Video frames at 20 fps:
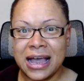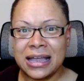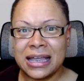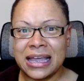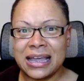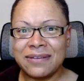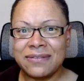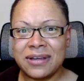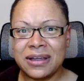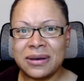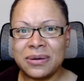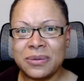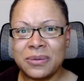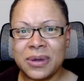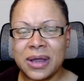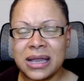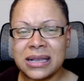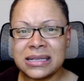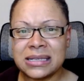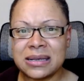Even
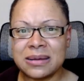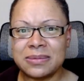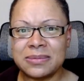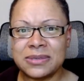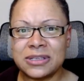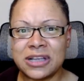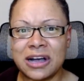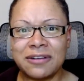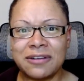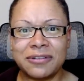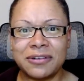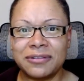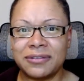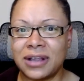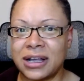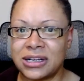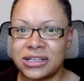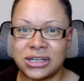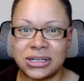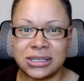in some self
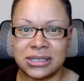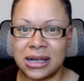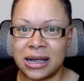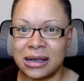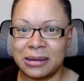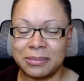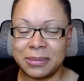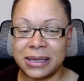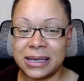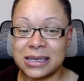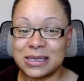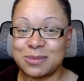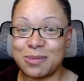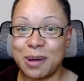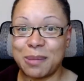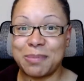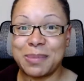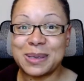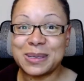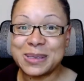reflection time, because
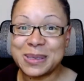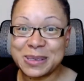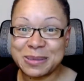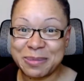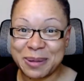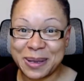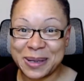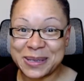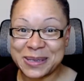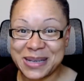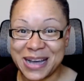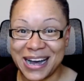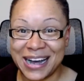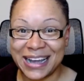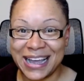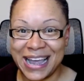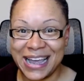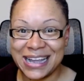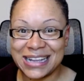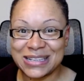my business plans got
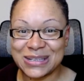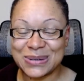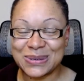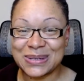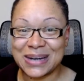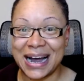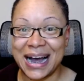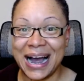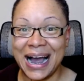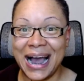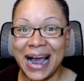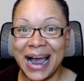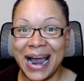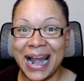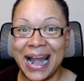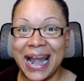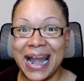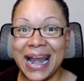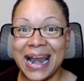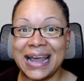canceled, I
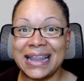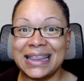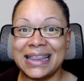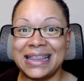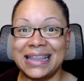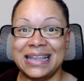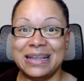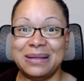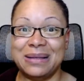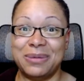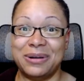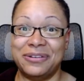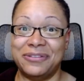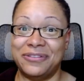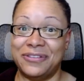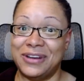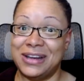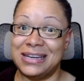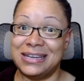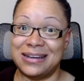had nothing but
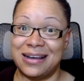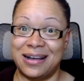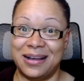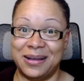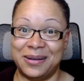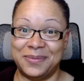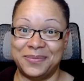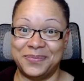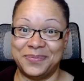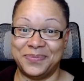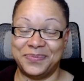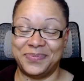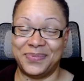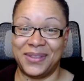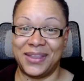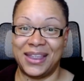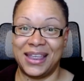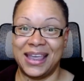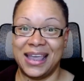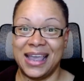free time.
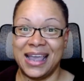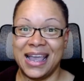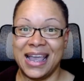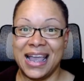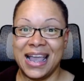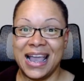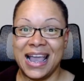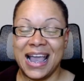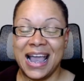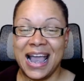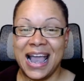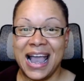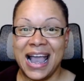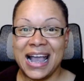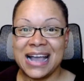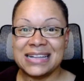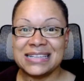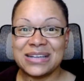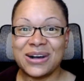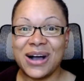
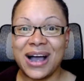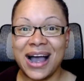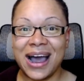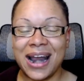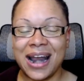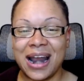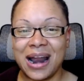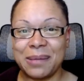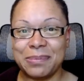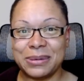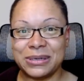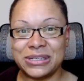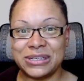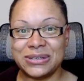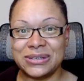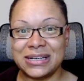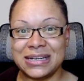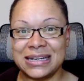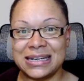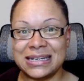And so I had an
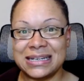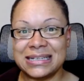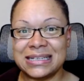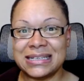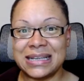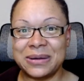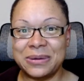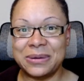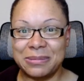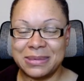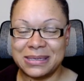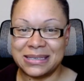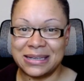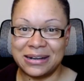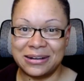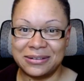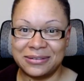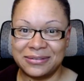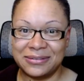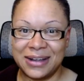opportunity to sit with
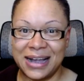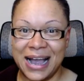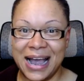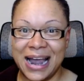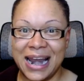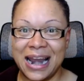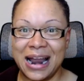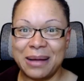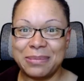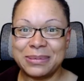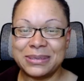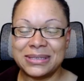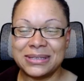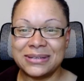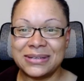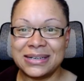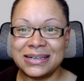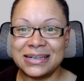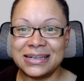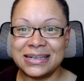myself. I had an
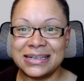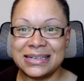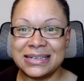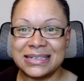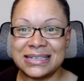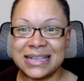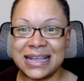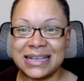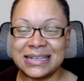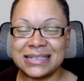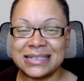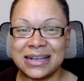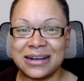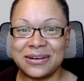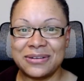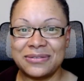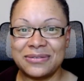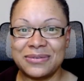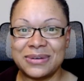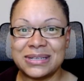opportunity to say,
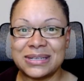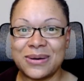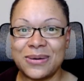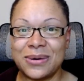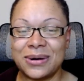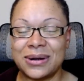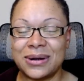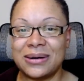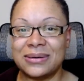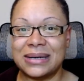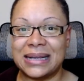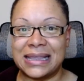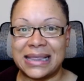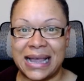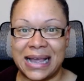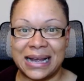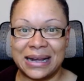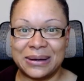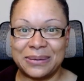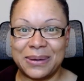self, what's going on in
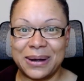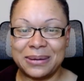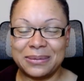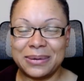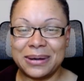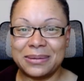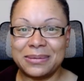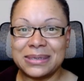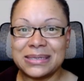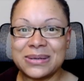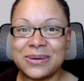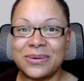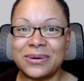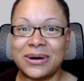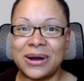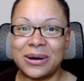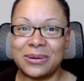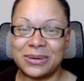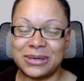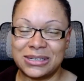there? What, what, what's going
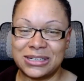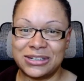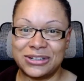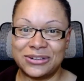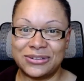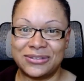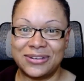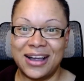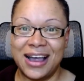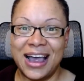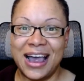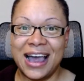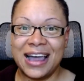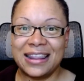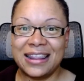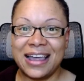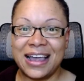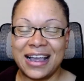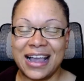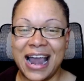on with you?
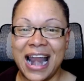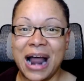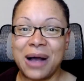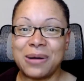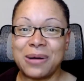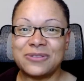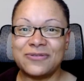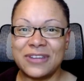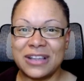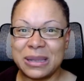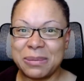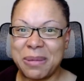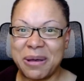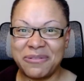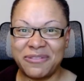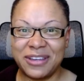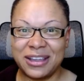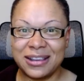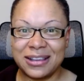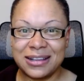Like, and I was feeling my
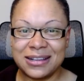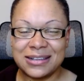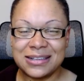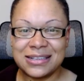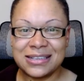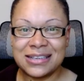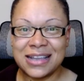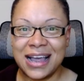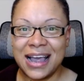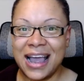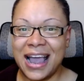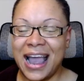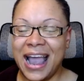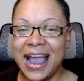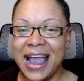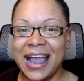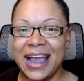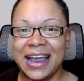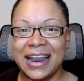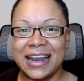feelings
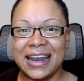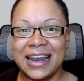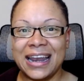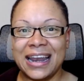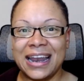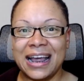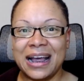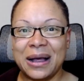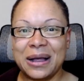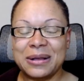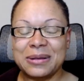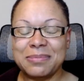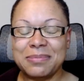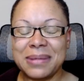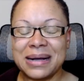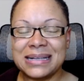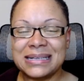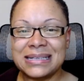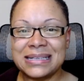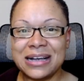and
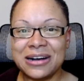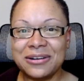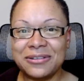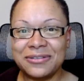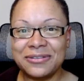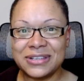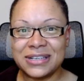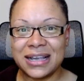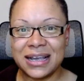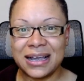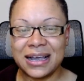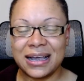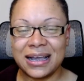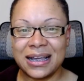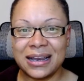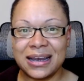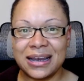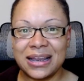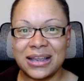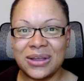myself
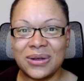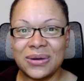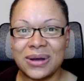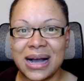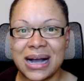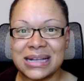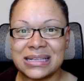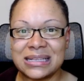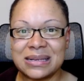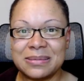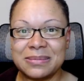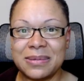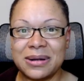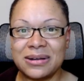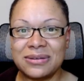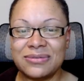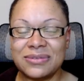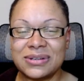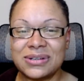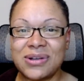said, You got some
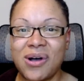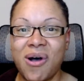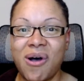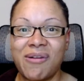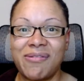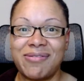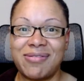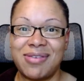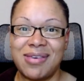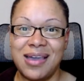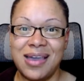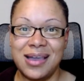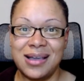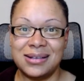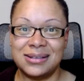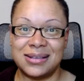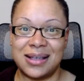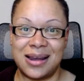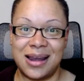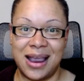unresolved
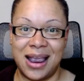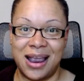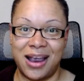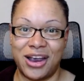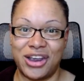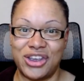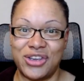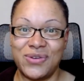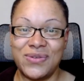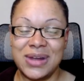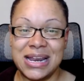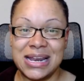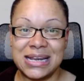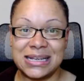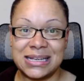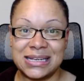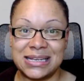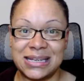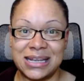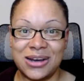things in here you need
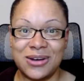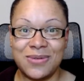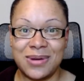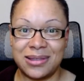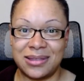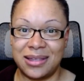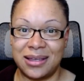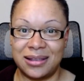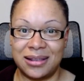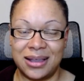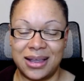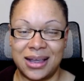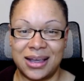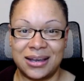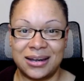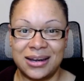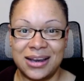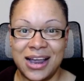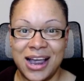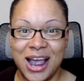to deal with,
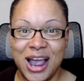Lillian.